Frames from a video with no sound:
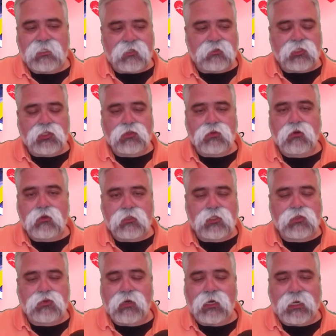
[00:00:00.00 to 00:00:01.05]
So shorter
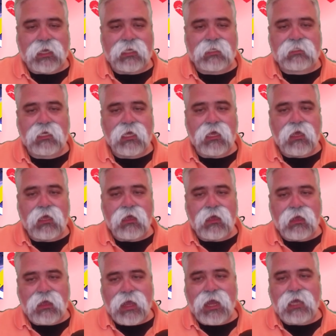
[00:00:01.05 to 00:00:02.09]
story lengths
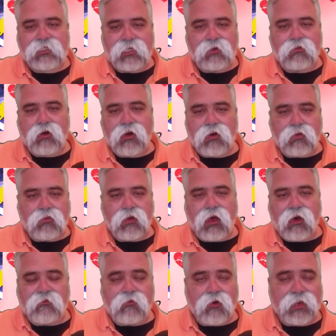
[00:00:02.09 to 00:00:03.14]
actually work
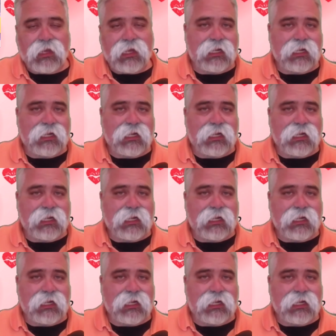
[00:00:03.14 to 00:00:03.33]
well for me.